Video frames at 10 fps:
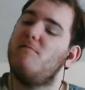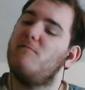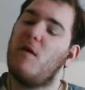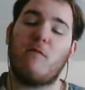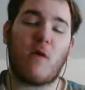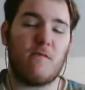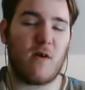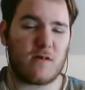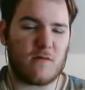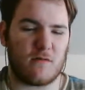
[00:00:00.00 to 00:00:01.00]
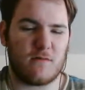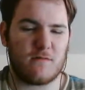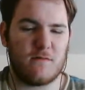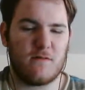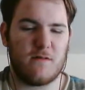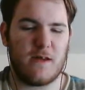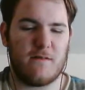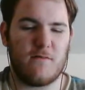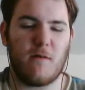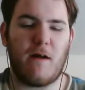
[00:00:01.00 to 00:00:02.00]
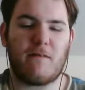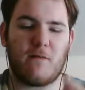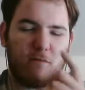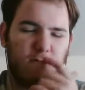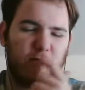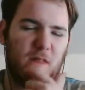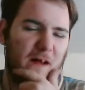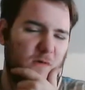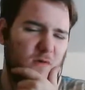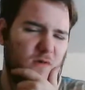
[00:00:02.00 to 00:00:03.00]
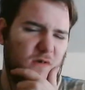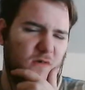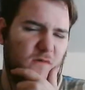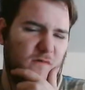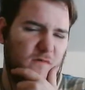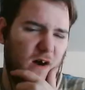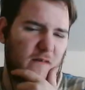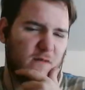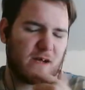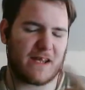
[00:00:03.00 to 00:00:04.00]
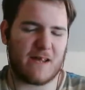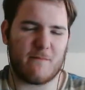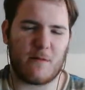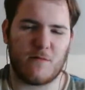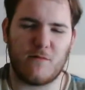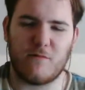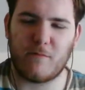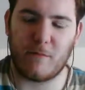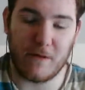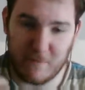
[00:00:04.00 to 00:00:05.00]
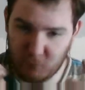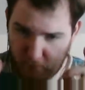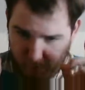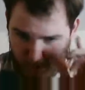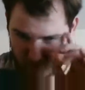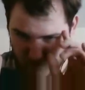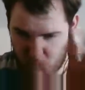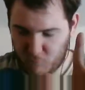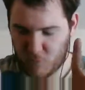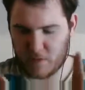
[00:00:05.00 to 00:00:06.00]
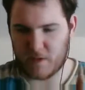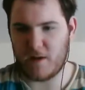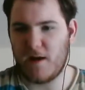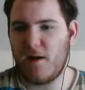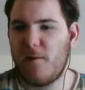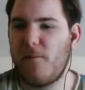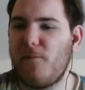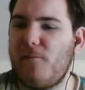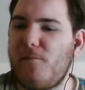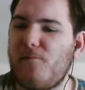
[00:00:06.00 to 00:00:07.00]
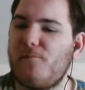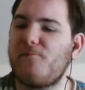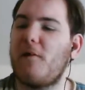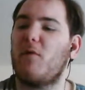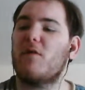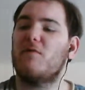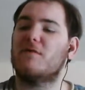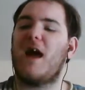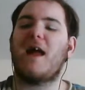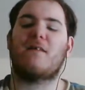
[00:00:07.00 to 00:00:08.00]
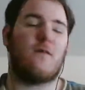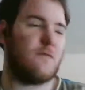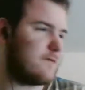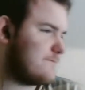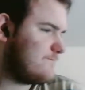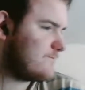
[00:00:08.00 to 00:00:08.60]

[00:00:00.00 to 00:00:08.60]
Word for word: No, Russell. Yeah, no, that goes for that or was father. I can't remember who, but either way, we had someone that Russell dad on,